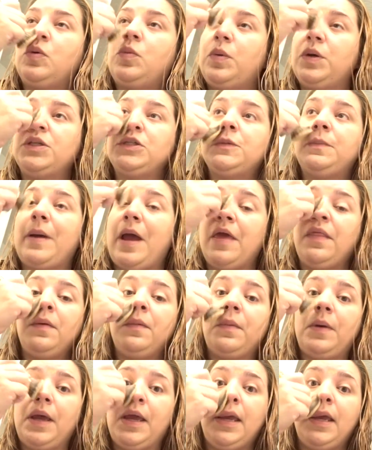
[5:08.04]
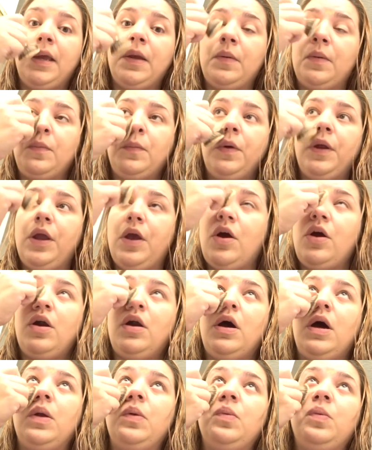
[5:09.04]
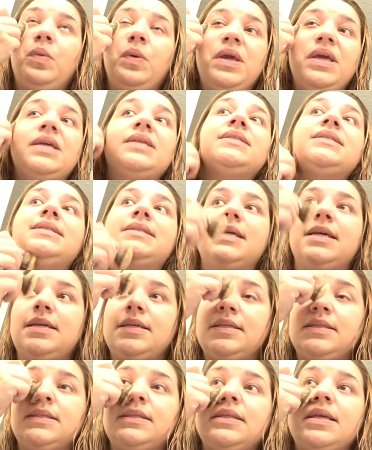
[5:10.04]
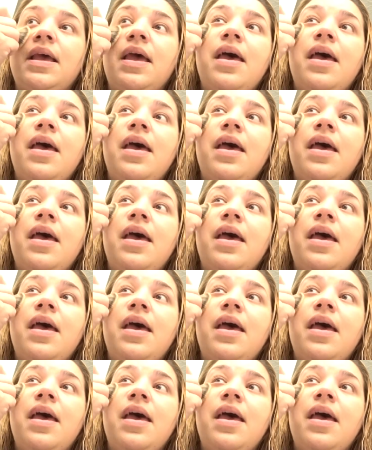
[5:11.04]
Which, by the way, we are on week 6